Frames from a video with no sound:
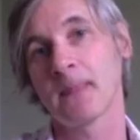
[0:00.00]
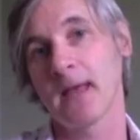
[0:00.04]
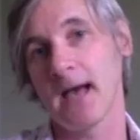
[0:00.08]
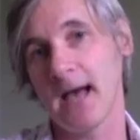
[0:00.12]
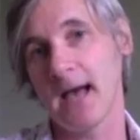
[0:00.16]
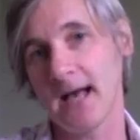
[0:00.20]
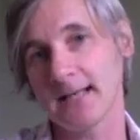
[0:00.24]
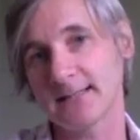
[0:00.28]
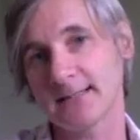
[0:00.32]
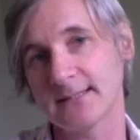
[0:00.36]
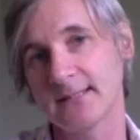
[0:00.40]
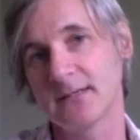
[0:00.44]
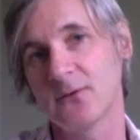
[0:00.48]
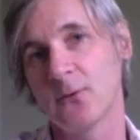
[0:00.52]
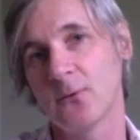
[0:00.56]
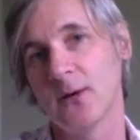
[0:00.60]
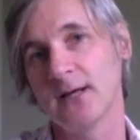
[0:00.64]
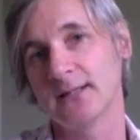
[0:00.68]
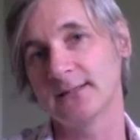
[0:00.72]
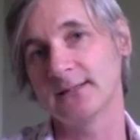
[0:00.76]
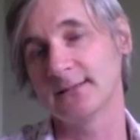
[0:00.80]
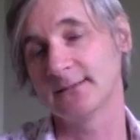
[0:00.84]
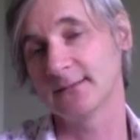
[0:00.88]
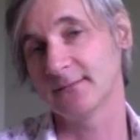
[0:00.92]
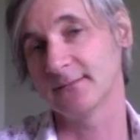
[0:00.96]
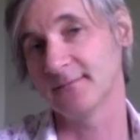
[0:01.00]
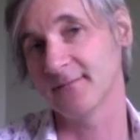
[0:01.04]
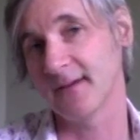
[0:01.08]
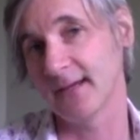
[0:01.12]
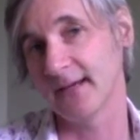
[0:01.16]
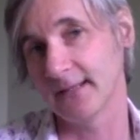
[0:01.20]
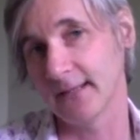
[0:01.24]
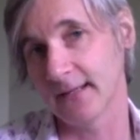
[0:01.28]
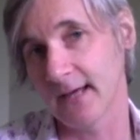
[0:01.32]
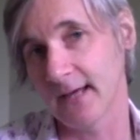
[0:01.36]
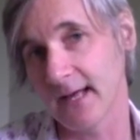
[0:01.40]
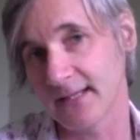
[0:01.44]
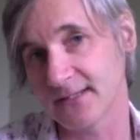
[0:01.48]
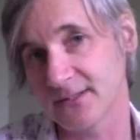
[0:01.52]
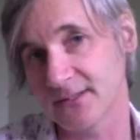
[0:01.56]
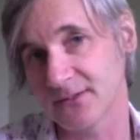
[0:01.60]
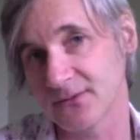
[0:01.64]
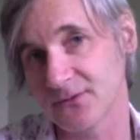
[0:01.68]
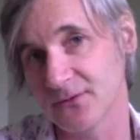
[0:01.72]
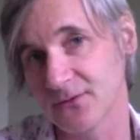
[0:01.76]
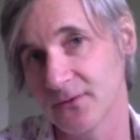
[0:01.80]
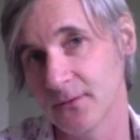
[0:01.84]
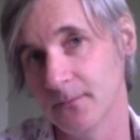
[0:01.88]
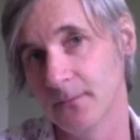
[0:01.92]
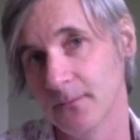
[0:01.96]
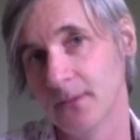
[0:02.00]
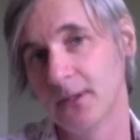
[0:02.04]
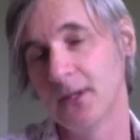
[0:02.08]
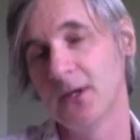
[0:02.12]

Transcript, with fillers: asking questions and finding answers to them,